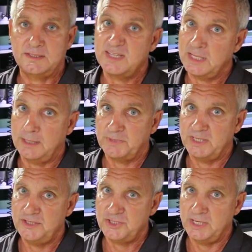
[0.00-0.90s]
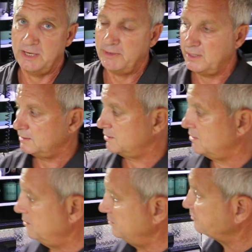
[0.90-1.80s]
setting up the kitchen area.
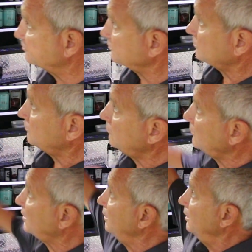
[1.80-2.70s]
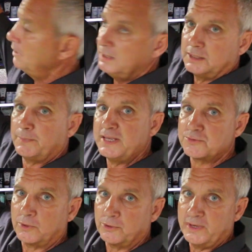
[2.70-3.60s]
So it
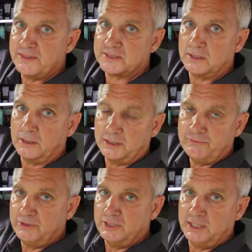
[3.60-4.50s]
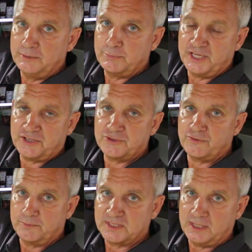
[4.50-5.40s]
depends what the weather's like. If you need protection
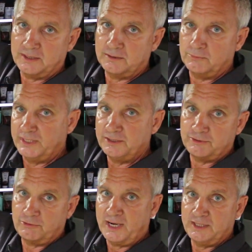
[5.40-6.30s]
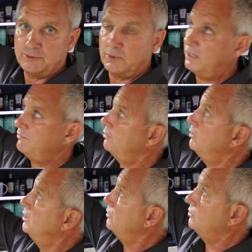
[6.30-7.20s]
from sun, wind, rain, what have you,
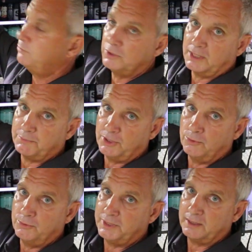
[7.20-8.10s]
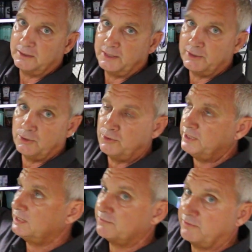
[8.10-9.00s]
you'd put up the awning. Now, the
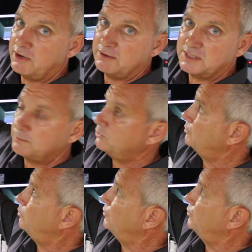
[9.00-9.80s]
awning is very simple to